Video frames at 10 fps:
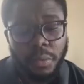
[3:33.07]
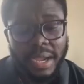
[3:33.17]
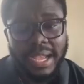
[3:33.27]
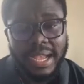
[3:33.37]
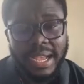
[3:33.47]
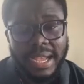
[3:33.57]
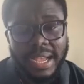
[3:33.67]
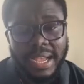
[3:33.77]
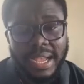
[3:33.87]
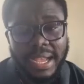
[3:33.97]
I
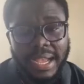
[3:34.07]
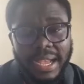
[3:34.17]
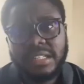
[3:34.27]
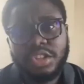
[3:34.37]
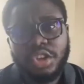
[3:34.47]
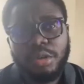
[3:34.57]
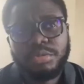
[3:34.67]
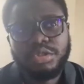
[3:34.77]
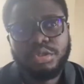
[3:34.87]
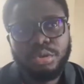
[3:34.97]
think when it comes
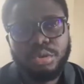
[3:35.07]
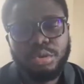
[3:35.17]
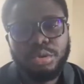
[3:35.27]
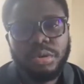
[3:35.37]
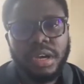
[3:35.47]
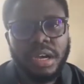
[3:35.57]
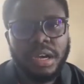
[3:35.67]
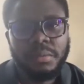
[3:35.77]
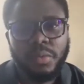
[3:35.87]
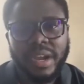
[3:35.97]
to
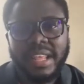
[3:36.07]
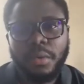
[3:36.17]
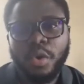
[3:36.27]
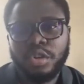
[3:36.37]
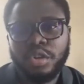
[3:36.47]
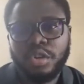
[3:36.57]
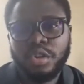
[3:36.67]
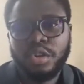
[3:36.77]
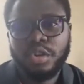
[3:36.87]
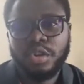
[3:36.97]
whether we want
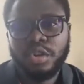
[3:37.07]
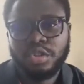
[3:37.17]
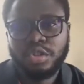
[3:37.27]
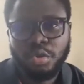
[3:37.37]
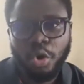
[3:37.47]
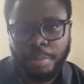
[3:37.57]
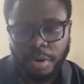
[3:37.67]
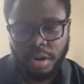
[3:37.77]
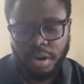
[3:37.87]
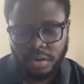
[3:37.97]
to cope
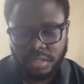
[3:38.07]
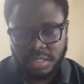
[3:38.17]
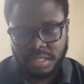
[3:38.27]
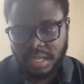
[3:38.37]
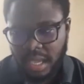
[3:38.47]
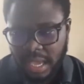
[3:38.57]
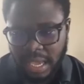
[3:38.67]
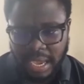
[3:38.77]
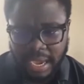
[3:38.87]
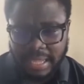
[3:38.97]
or not, I
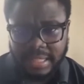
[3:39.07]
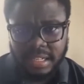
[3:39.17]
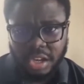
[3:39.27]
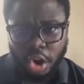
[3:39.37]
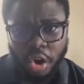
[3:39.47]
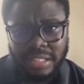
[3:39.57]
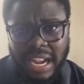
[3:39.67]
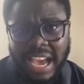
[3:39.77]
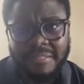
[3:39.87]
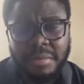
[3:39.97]
think the call that I have
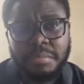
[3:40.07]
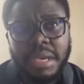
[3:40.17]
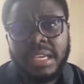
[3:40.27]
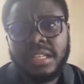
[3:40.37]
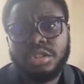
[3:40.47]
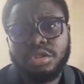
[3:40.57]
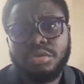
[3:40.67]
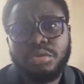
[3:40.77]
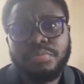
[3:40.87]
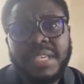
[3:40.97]
been making to
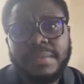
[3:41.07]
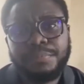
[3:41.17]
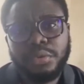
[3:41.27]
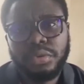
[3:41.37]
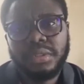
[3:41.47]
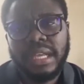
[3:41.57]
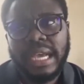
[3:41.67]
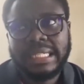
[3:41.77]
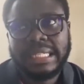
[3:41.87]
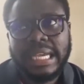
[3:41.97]
people, and
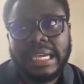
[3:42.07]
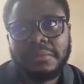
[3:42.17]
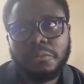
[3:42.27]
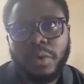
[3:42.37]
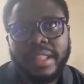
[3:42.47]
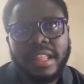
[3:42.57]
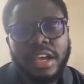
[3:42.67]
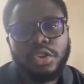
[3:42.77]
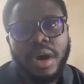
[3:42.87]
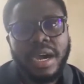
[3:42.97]
whether you
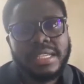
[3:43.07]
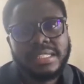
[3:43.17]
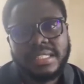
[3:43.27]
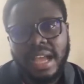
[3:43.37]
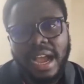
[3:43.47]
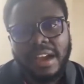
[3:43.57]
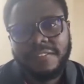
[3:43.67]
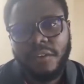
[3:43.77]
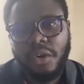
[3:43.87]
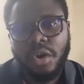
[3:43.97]
are a staff
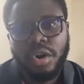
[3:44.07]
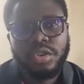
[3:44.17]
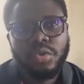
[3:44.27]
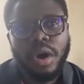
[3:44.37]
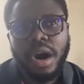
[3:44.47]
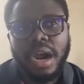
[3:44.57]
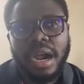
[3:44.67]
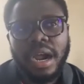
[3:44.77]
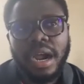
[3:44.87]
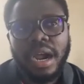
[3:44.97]
or you are
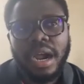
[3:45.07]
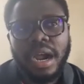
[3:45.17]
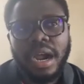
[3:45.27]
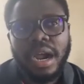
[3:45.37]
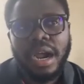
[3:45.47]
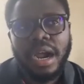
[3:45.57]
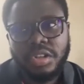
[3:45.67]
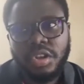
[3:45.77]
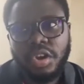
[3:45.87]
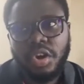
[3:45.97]
an
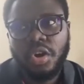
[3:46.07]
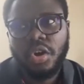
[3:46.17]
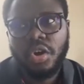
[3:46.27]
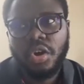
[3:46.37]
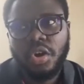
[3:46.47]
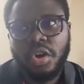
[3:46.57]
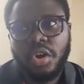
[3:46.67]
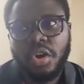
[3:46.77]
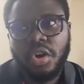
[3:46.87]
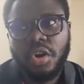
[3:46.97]
entrepreneur,
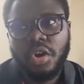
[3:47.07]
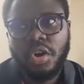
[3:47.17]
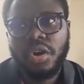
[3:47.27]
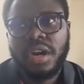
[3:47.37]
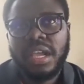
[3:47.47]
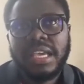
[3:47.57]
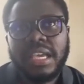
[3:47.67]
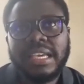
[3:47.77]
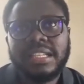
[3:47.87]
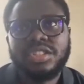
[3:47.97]

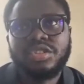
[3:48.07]
is